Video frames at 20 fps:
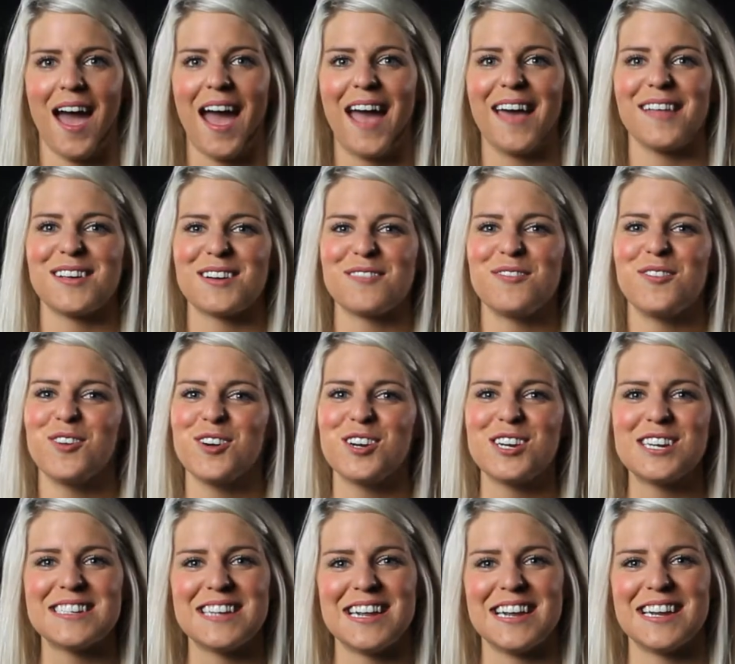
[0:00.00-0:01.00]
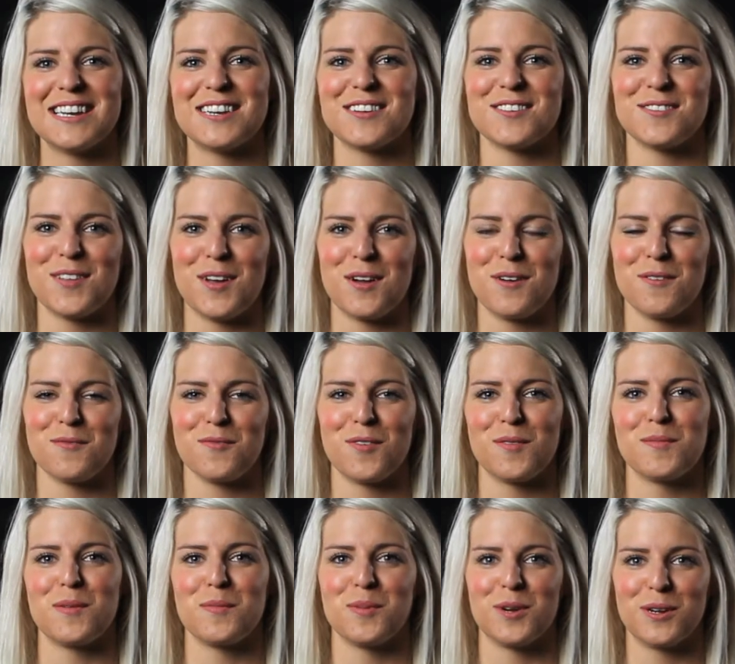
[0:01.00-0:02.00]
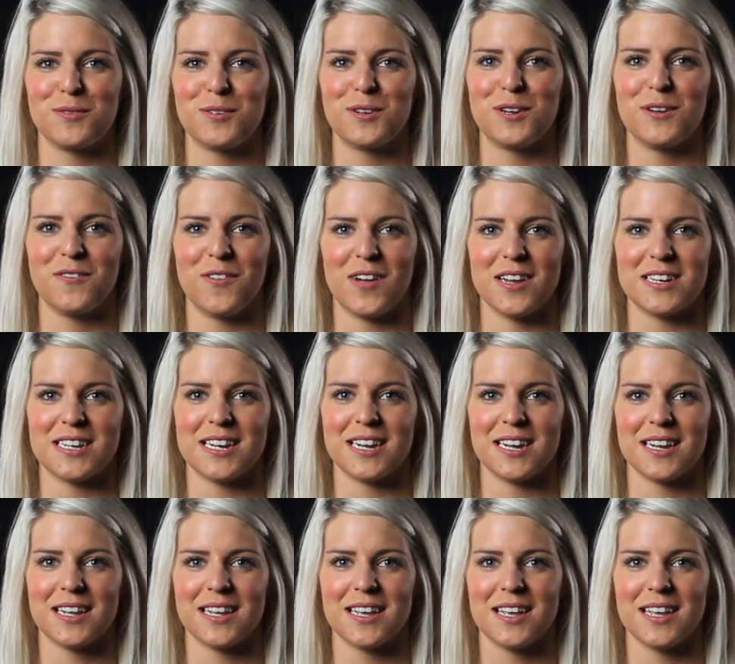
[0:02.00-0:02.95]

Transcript: I look forward to taking your loan from approval to funding